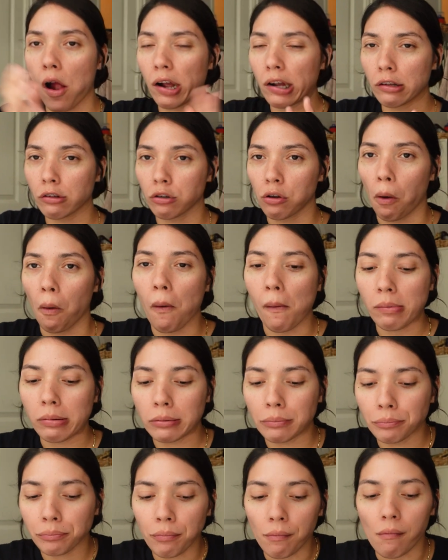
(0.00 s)
So
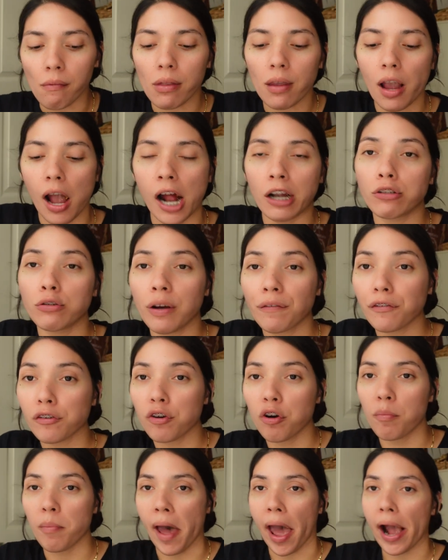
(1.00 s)
I do have to
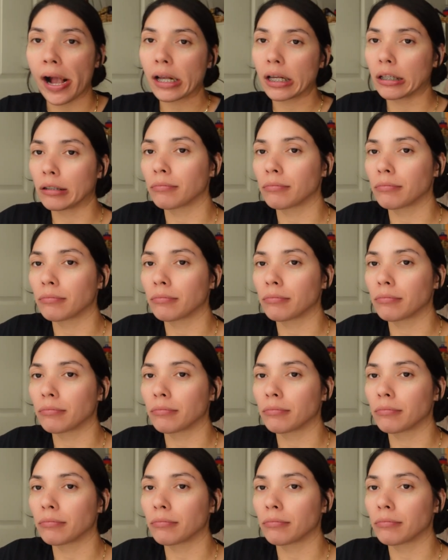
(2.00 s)
go back.